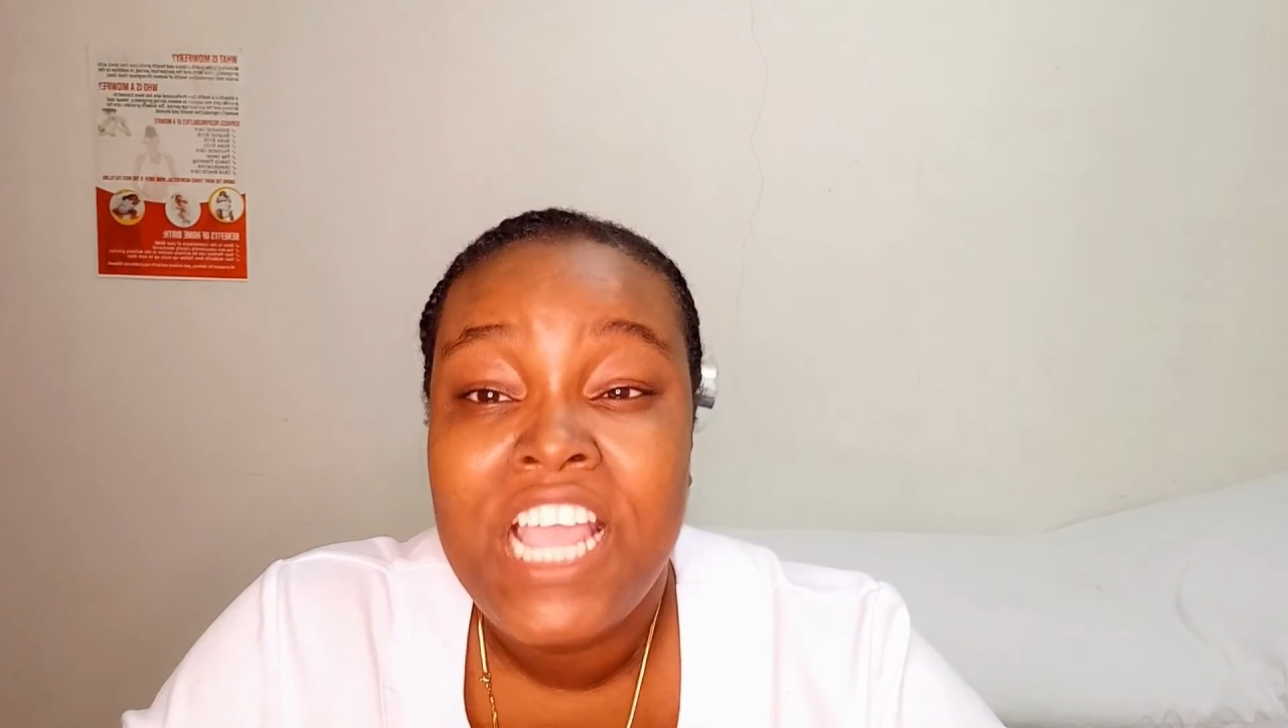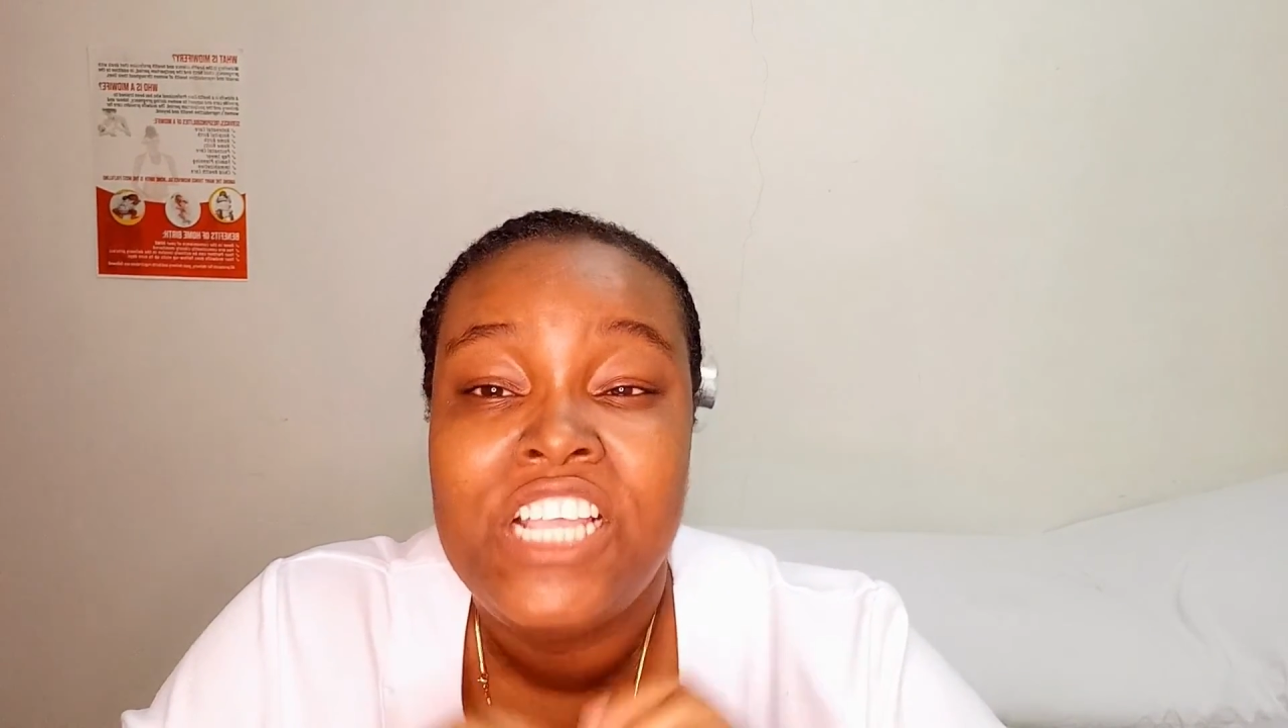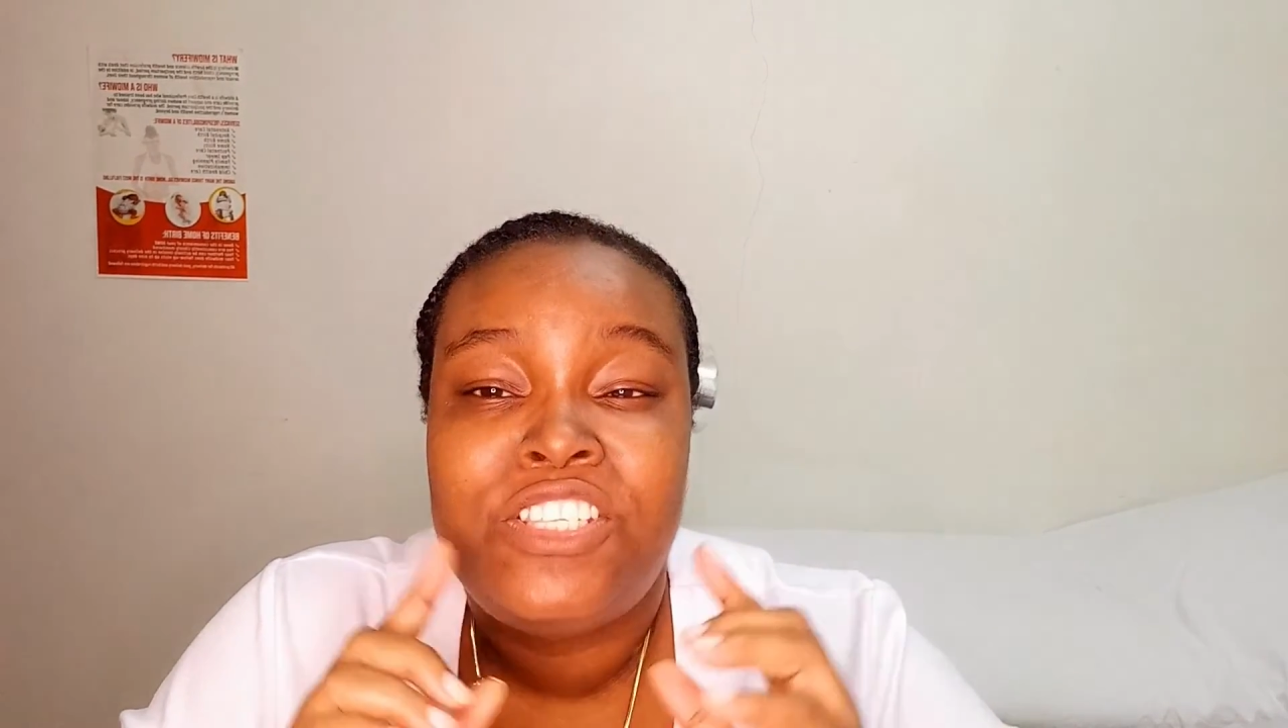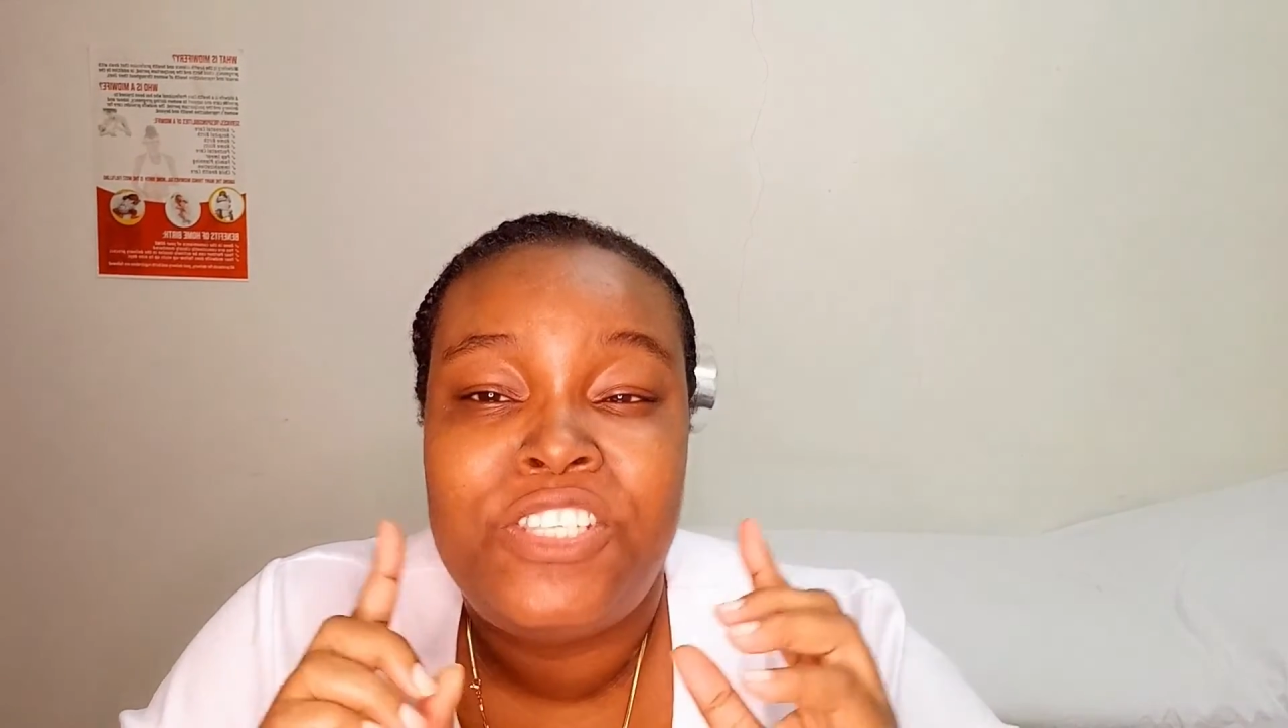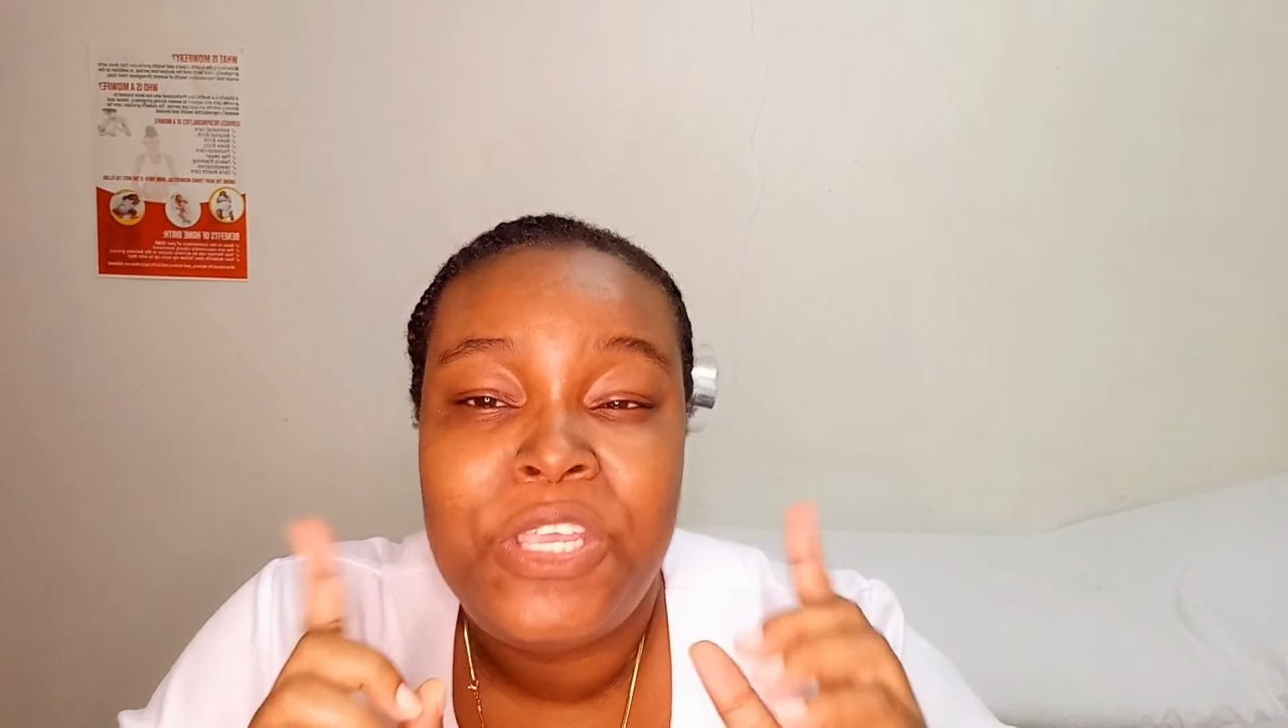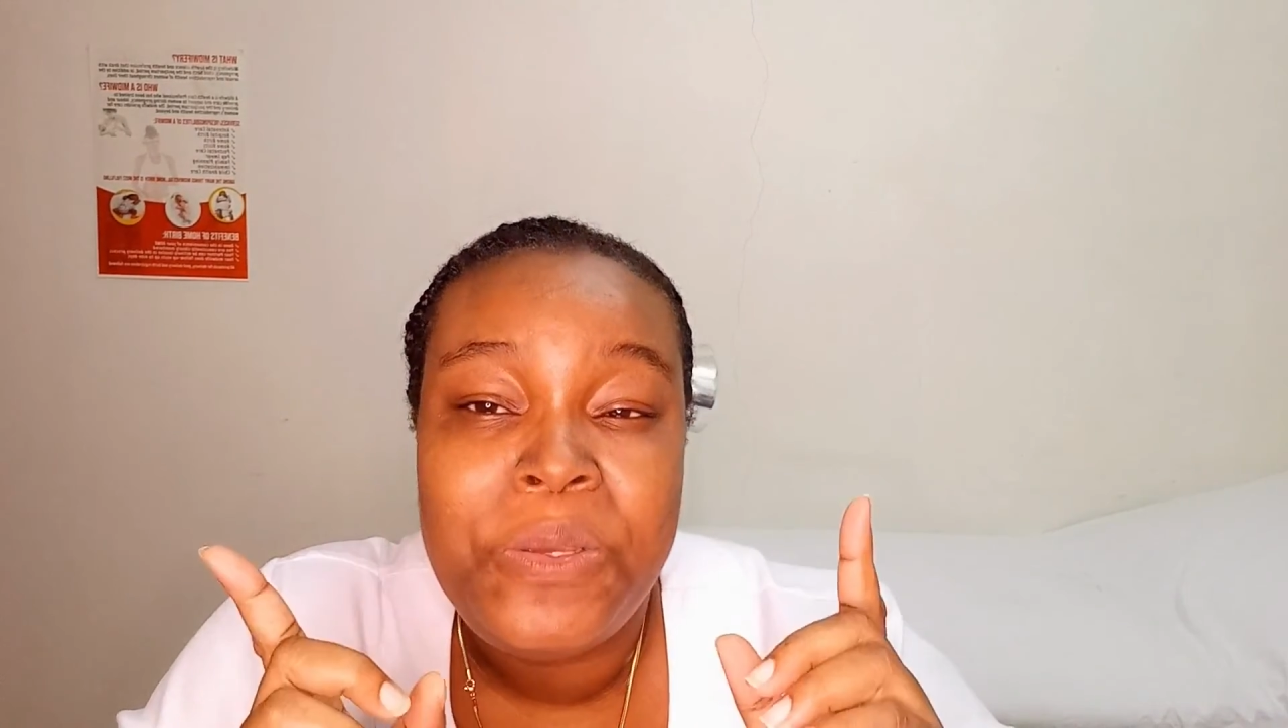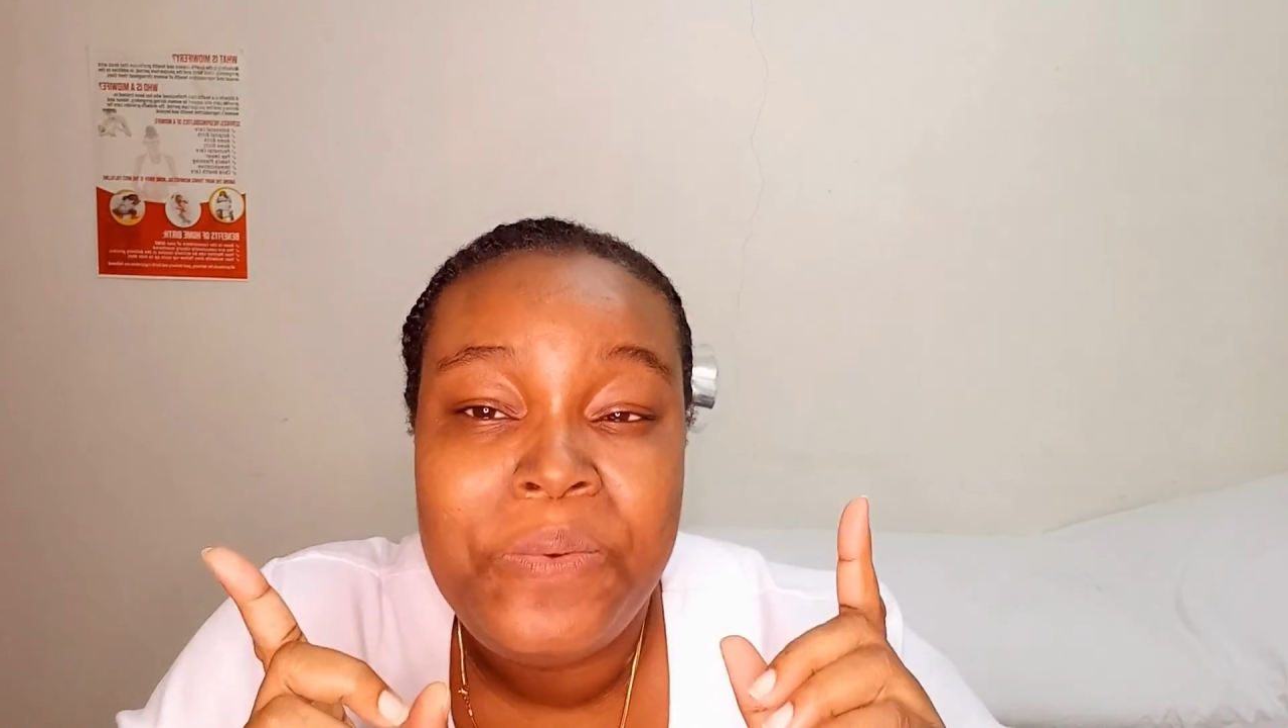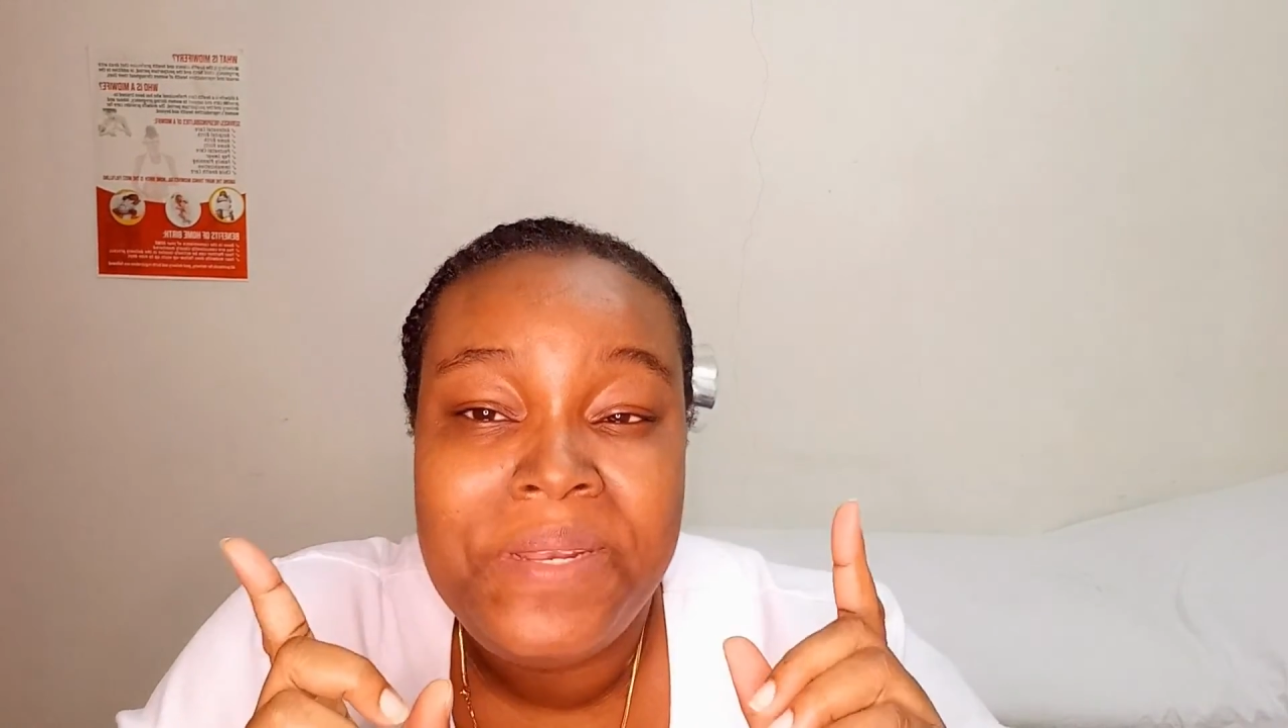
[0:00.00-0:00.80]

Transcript: See you